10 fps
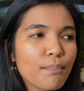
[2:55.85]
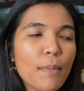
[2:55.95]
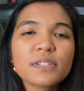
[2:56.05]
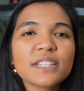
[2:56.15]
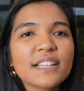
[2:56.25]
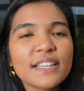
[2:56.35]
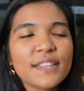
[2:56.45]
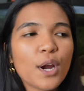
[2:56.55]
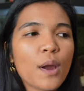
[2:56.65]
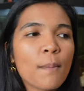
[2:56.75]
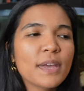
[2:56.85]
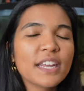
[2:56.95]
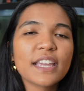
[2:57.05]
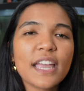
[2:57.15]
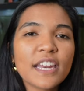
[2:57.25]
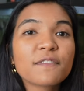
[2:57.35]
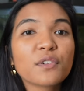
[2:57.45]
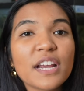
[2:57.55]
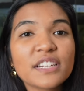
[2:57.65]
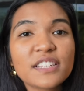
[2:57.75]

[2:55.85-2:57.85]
most likely they're emitting infrared